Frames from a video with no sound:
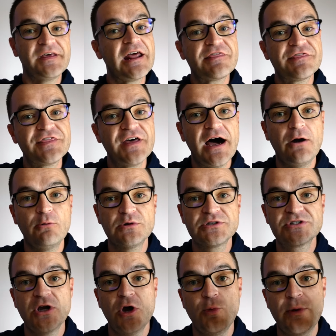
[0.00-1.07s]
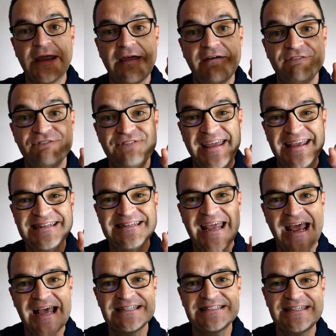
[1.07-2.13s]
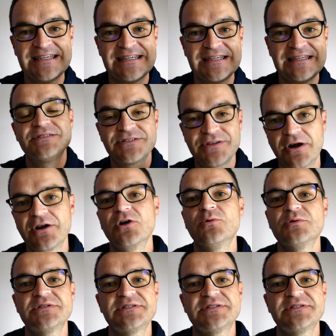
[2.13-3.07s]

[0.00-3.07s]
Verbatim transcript: that I thought was going fantastic started going